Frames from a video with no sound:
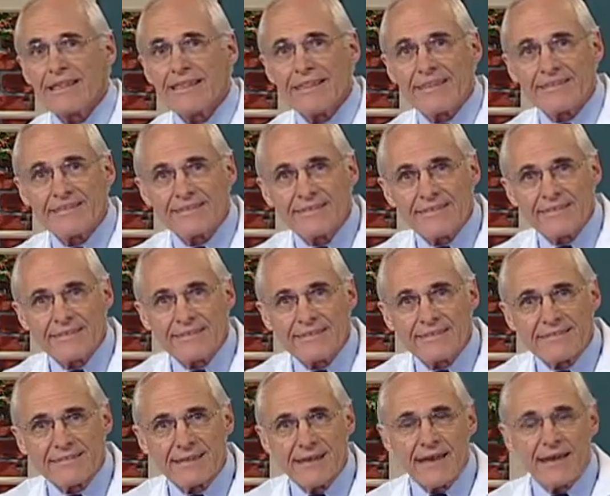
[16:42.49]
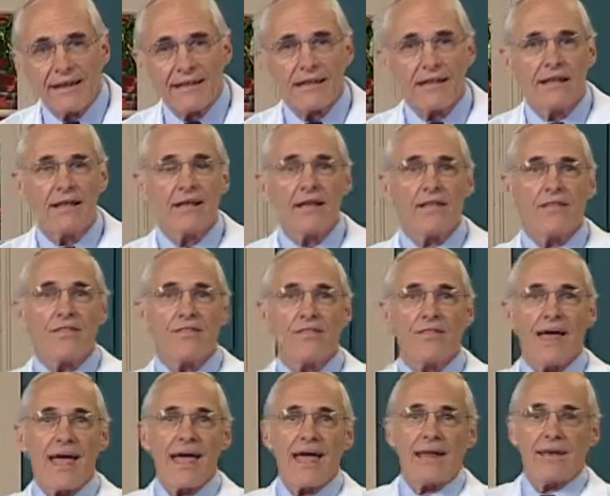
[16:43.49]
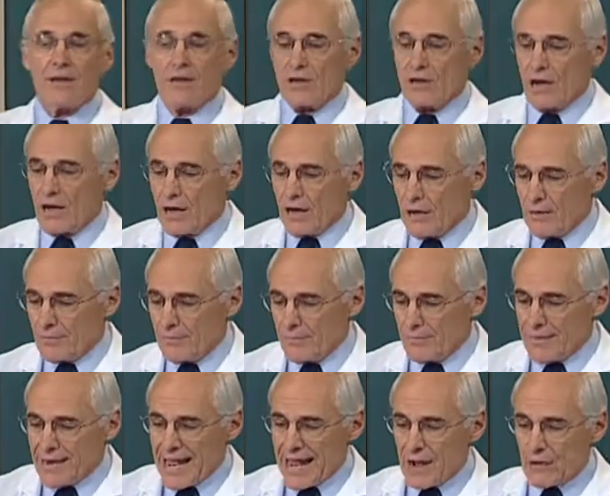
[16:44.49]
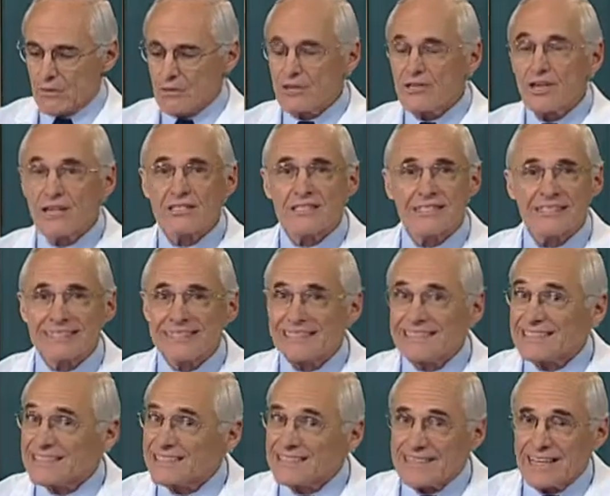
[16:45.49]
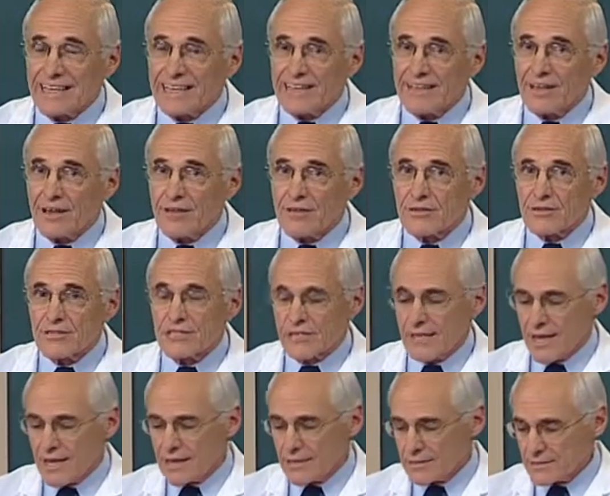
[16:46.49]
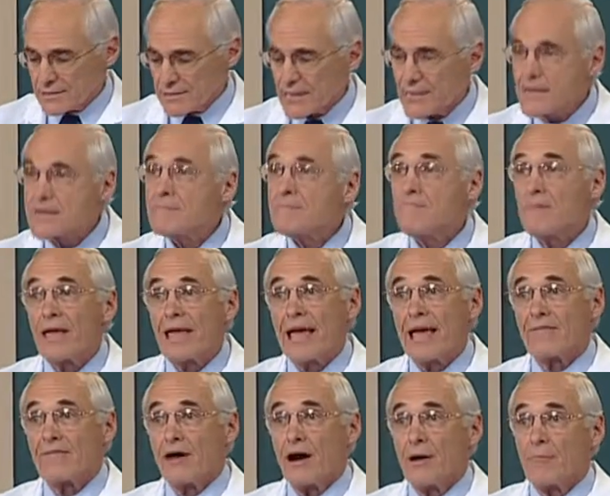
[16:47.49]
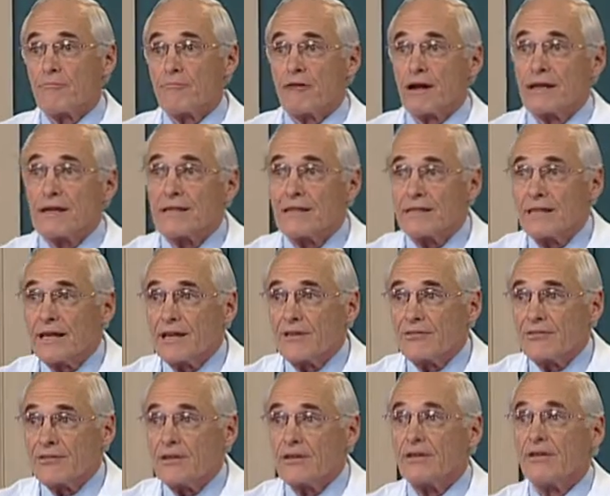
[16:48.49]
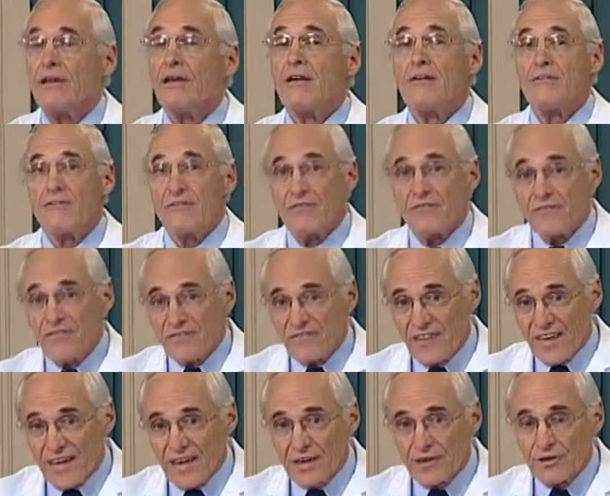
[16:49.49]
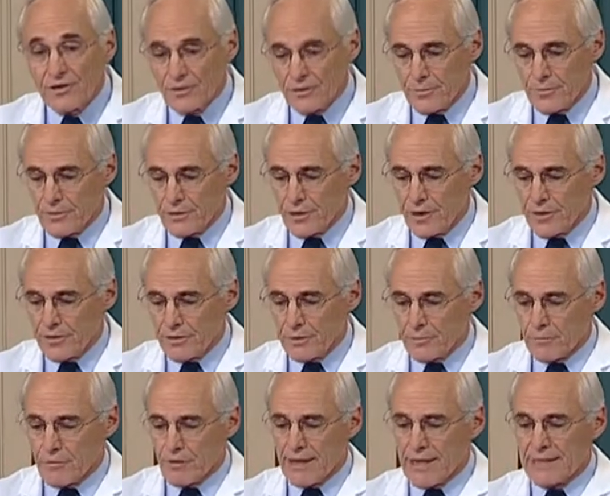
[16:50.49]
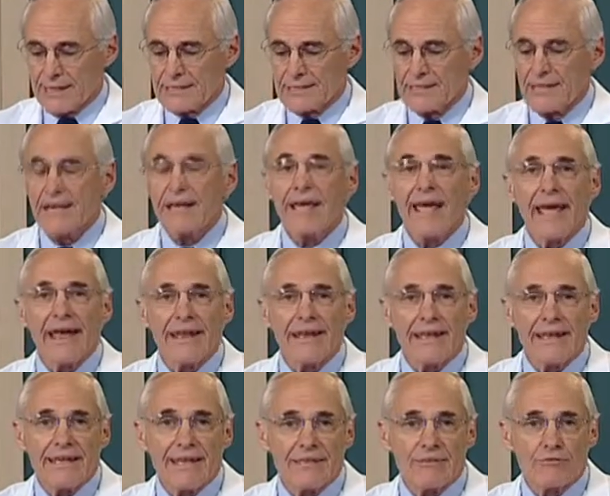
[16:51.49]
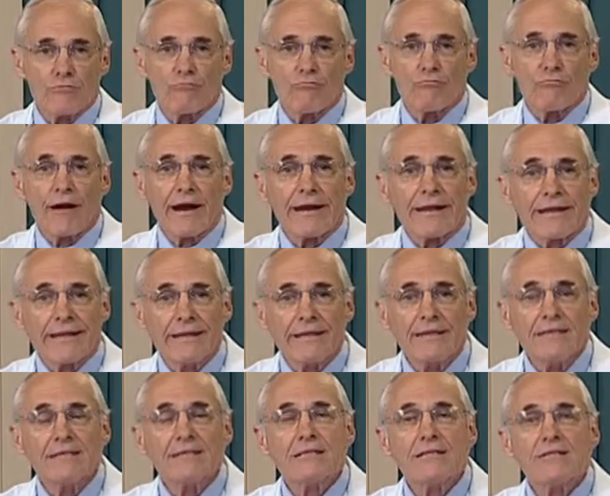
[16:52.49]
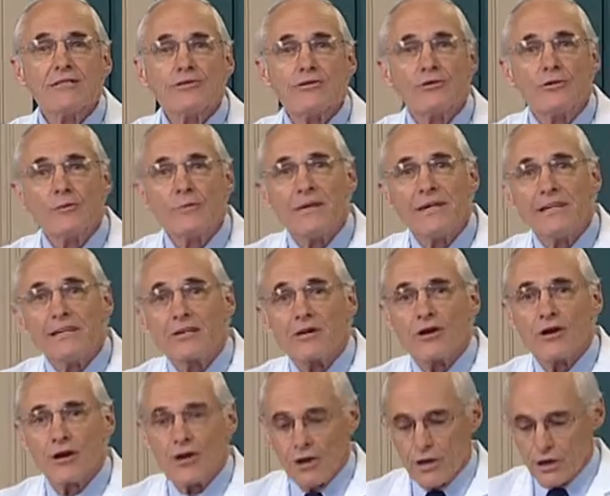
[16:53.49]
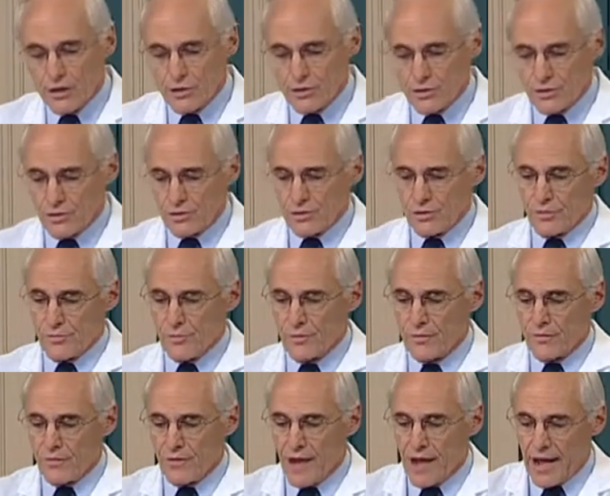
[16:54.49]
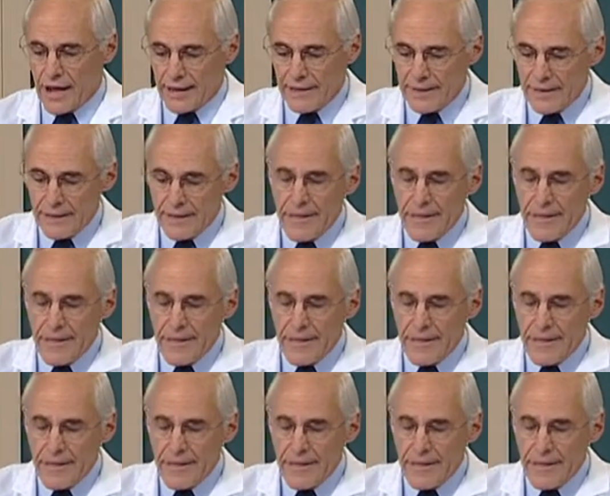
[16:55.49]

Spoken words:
This is the cell that now doesn't listen to any other cells, may have upregulation, failure to put on the brakes, and is ready to be encouraged to move on.